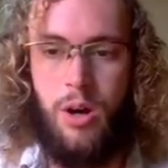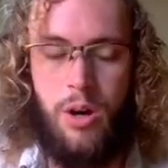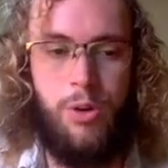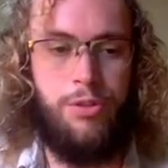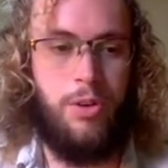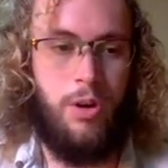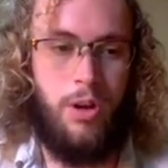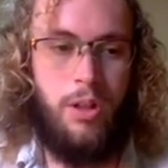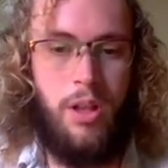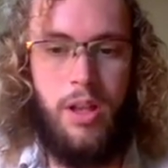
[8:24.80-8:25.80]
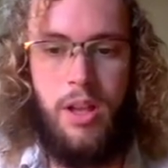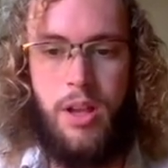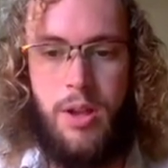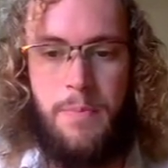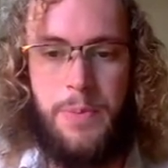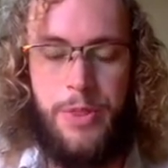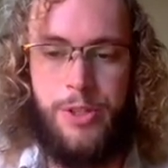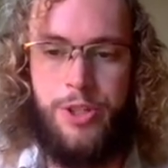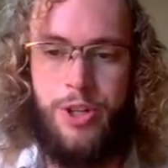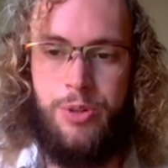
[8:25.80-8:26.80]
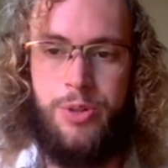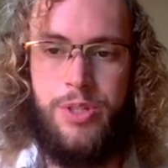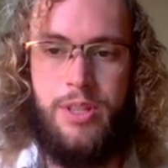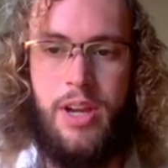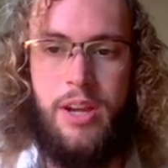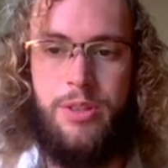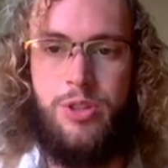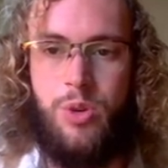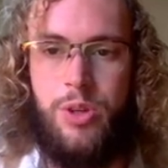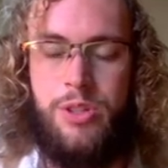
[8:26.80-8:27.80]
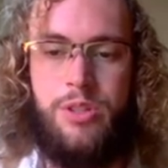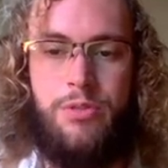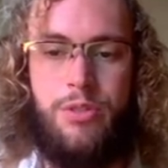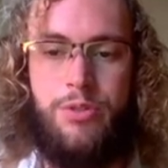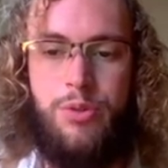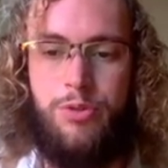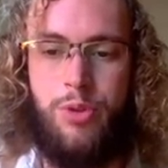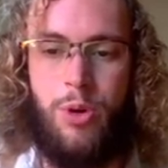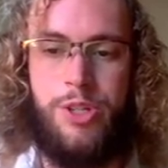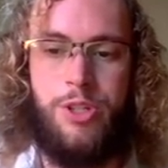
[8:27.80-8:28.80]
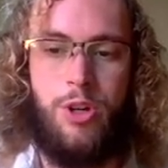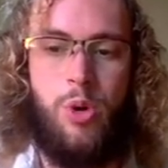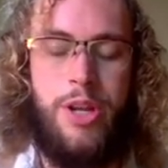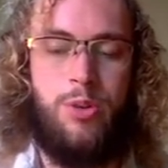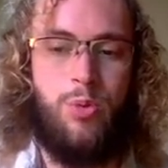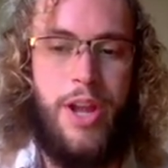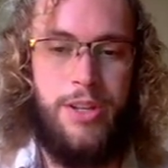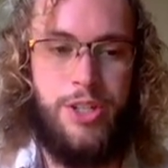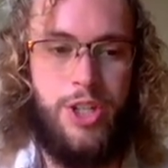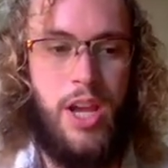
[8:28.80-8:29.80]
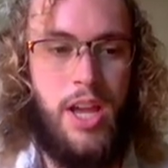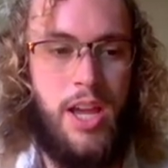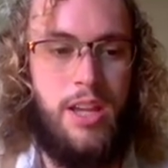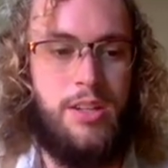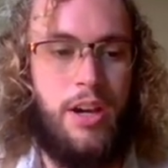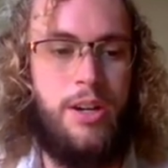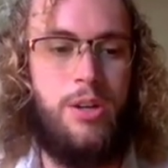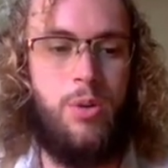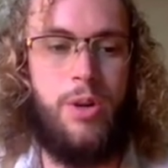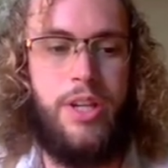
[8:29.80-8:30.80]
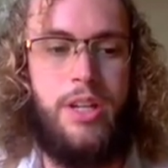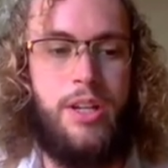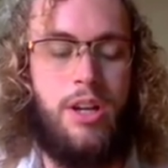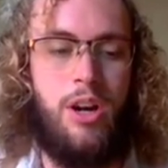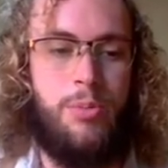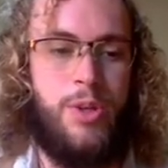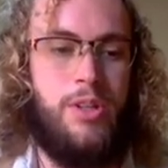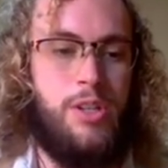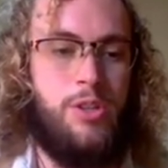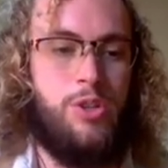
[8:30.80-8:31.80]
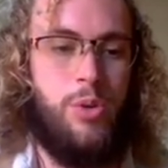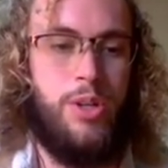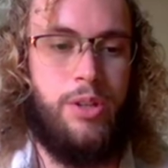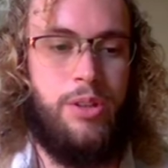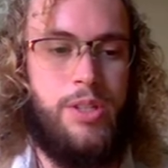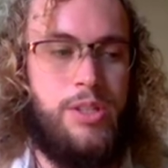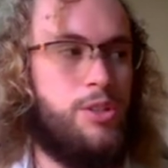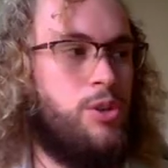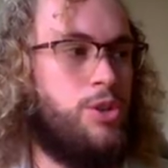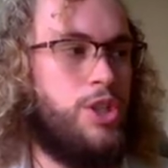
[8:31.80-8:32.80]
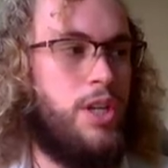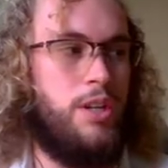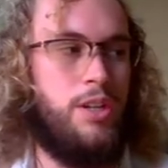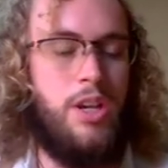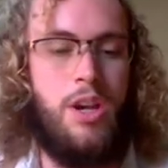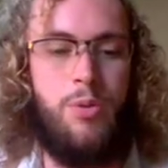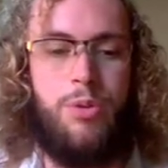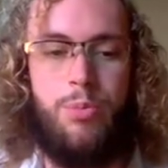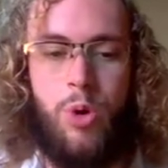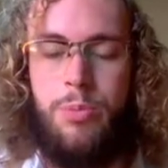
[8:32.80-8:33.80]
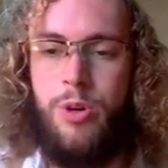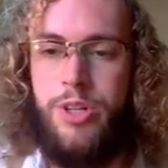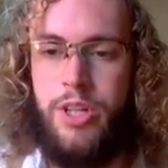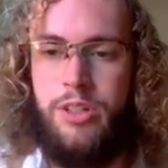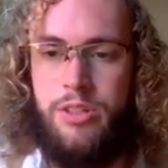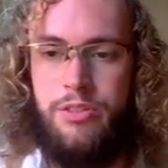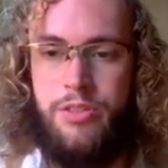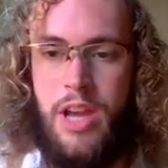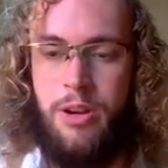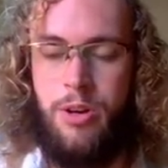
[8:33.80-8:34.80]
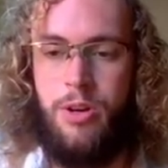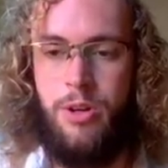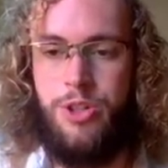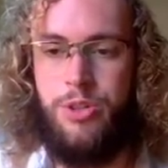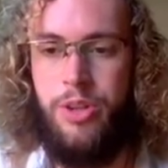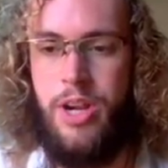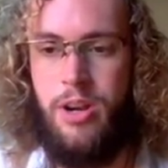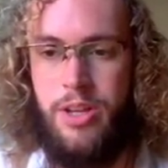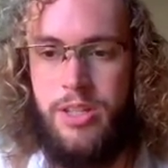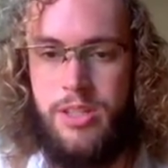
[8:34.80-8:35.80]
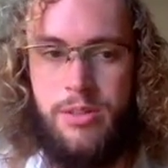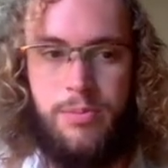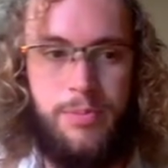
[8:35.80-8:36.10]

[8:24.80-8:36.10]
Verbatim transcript: Overall, this shows that the soils of the food forest are quite rich, and higher organic carbon in soil is associated with more productive agricultural areas.